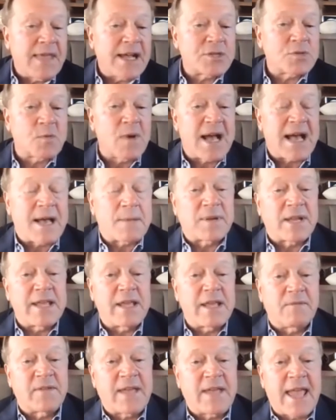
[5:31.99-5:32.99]
And that's why I
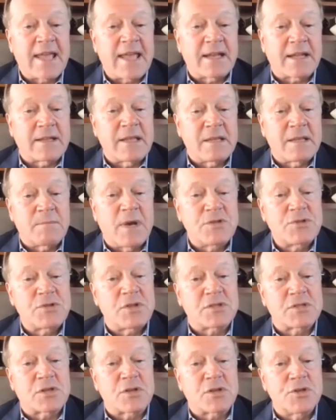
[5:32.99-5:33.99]
believe, candidly, most
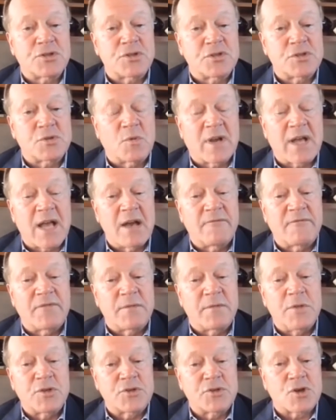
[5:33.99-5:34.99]
of the solutions will come
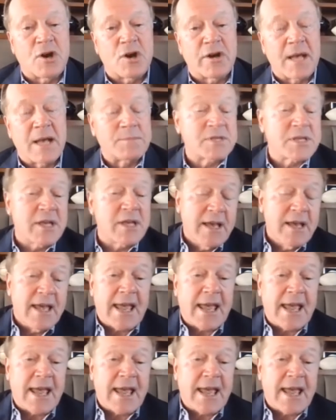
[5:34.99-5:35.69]
from new startups.